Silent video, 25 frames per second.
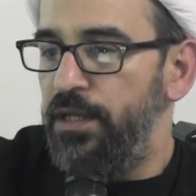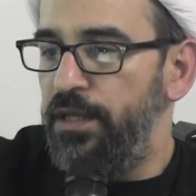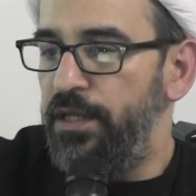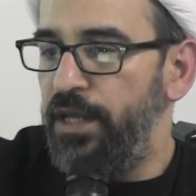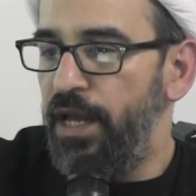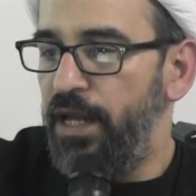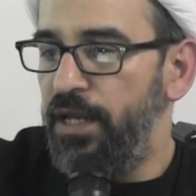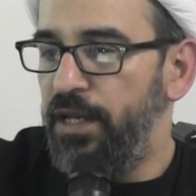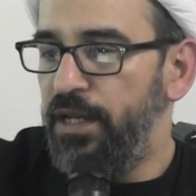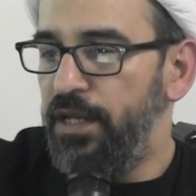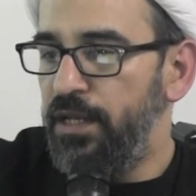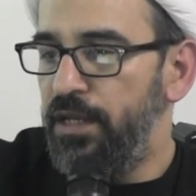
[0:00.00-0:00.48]

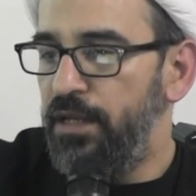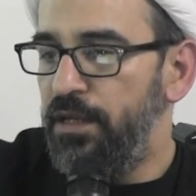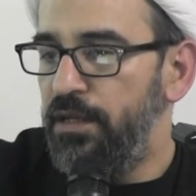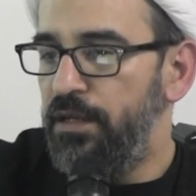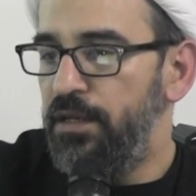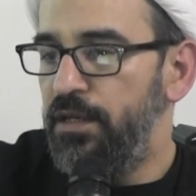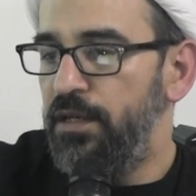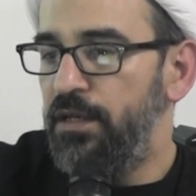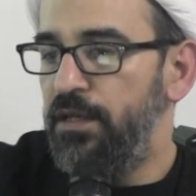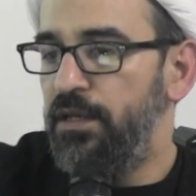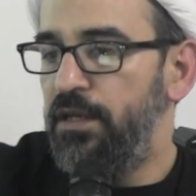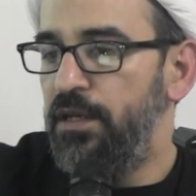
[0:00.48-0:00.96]
then
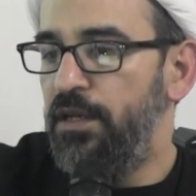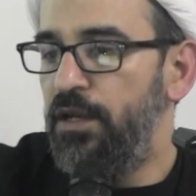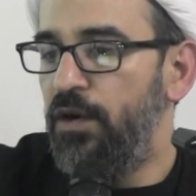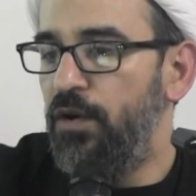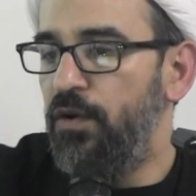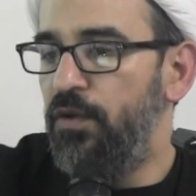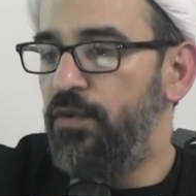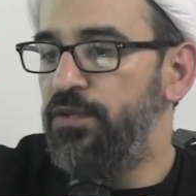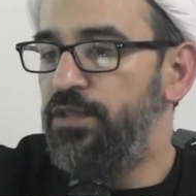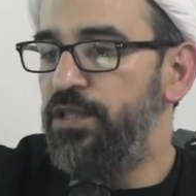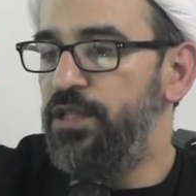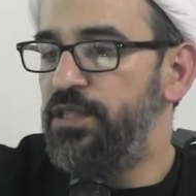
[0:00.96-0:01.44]
you
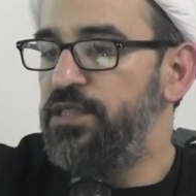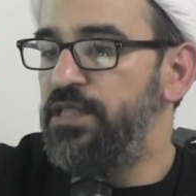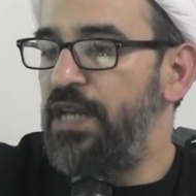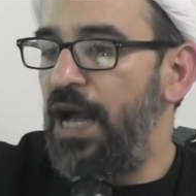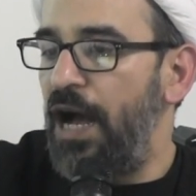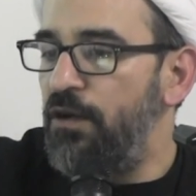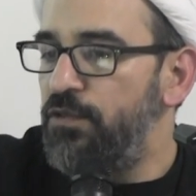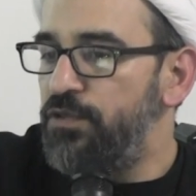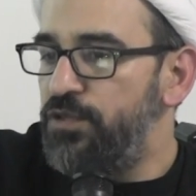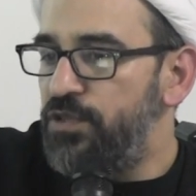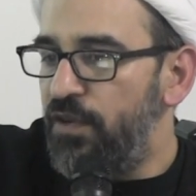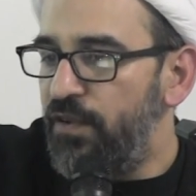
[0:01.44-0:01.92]
know this
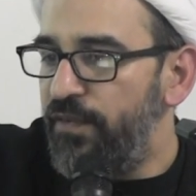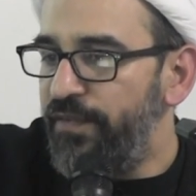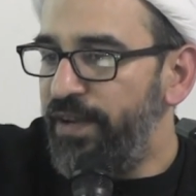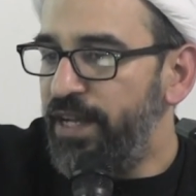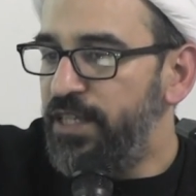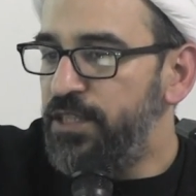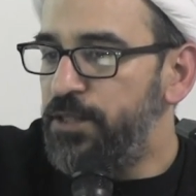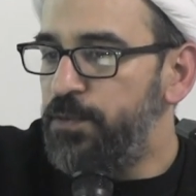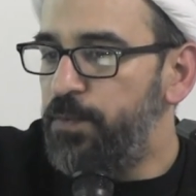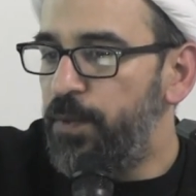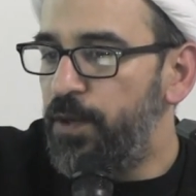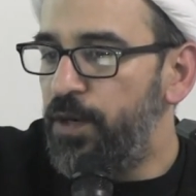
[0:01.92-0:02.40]
council of
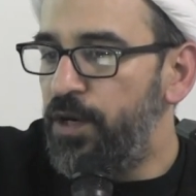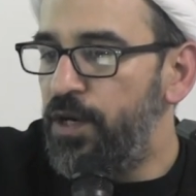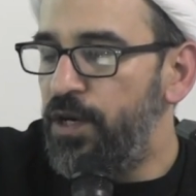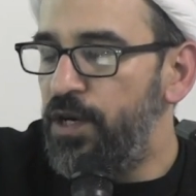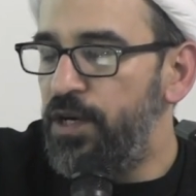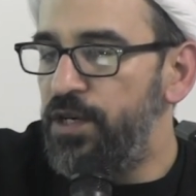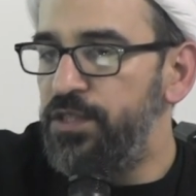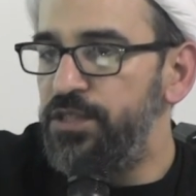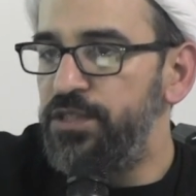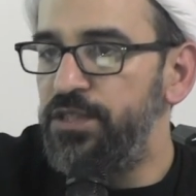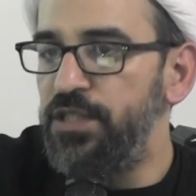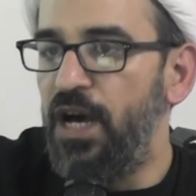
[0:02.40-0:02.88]

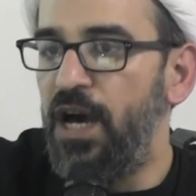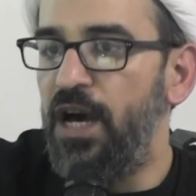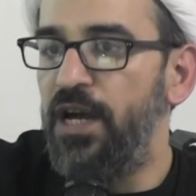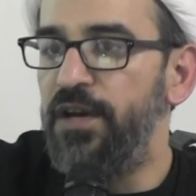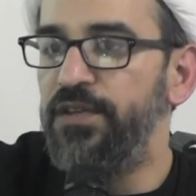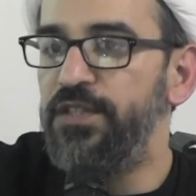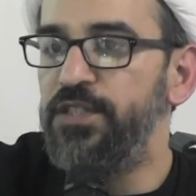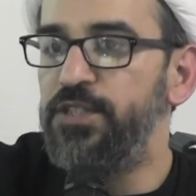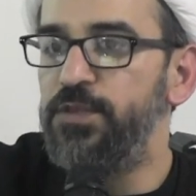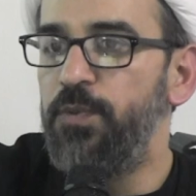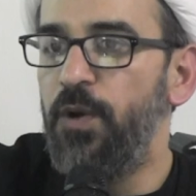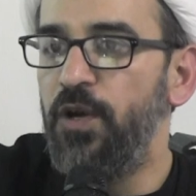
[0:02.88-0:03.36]
experts are
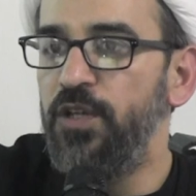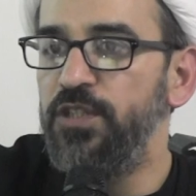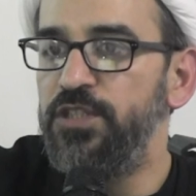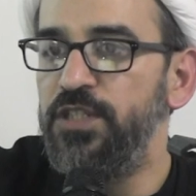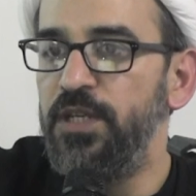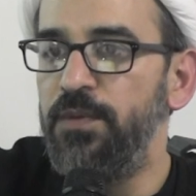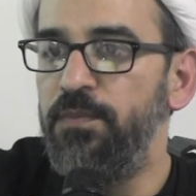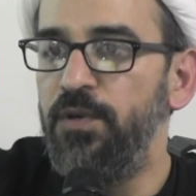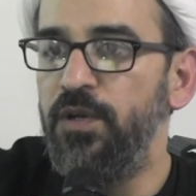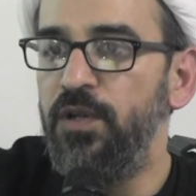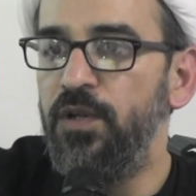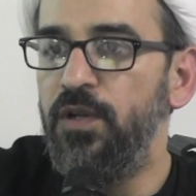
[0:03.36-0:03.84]

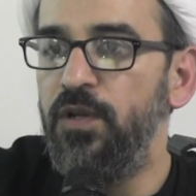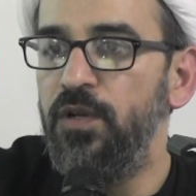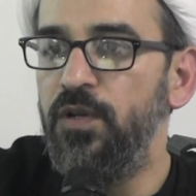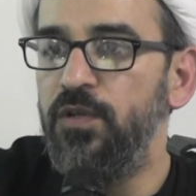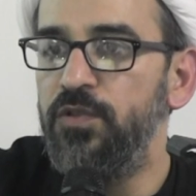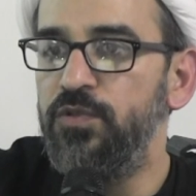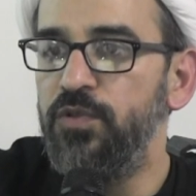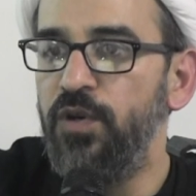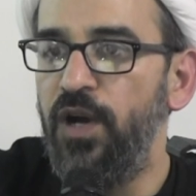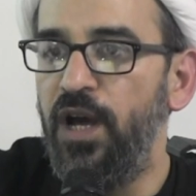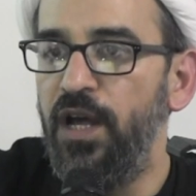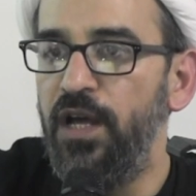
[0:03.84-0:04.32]
responsible
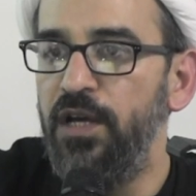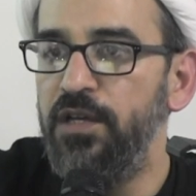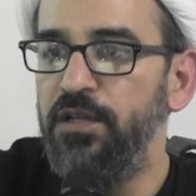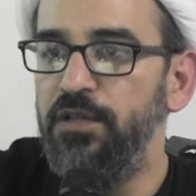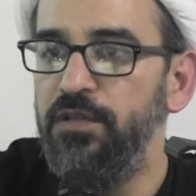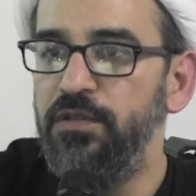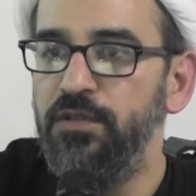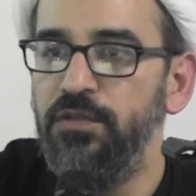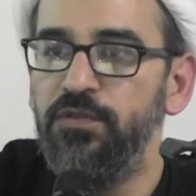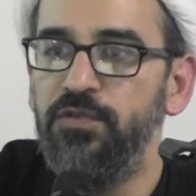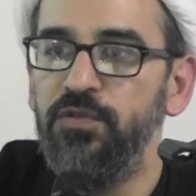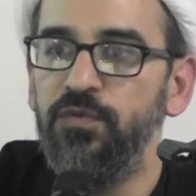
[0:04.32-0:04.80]
to uh,
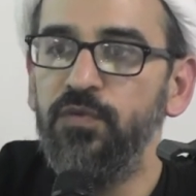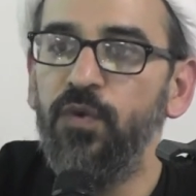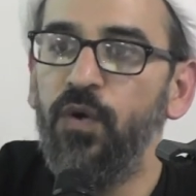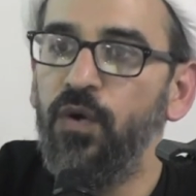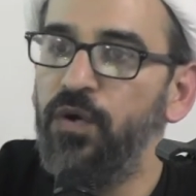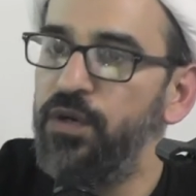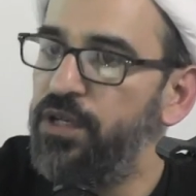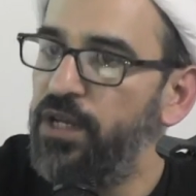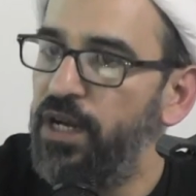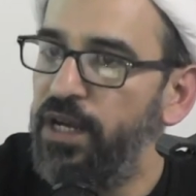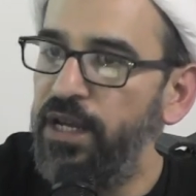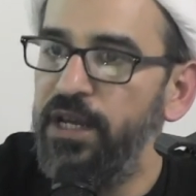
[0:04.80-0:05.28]
to
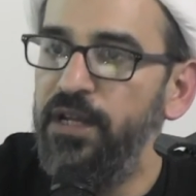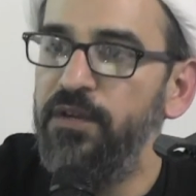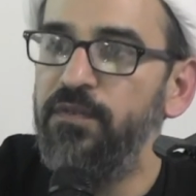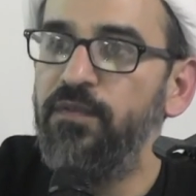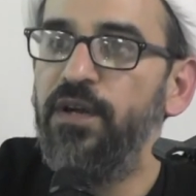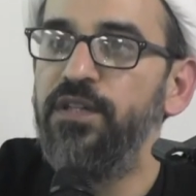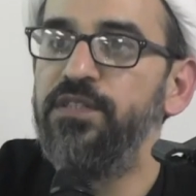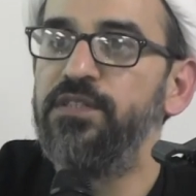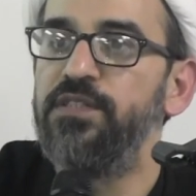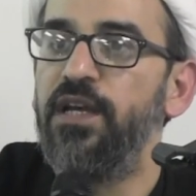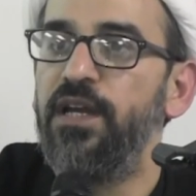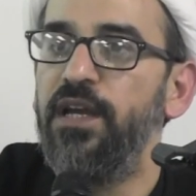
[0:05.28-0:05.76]
vote again
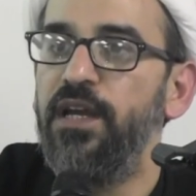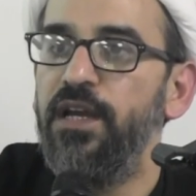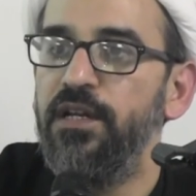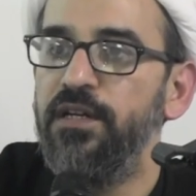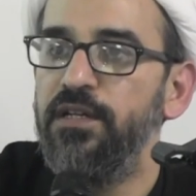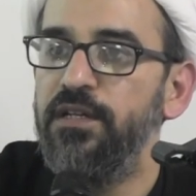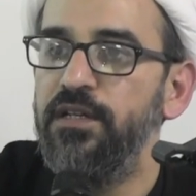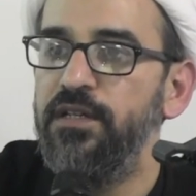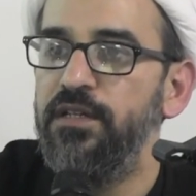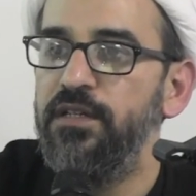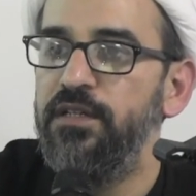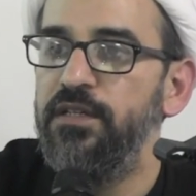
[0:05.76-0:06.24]
once again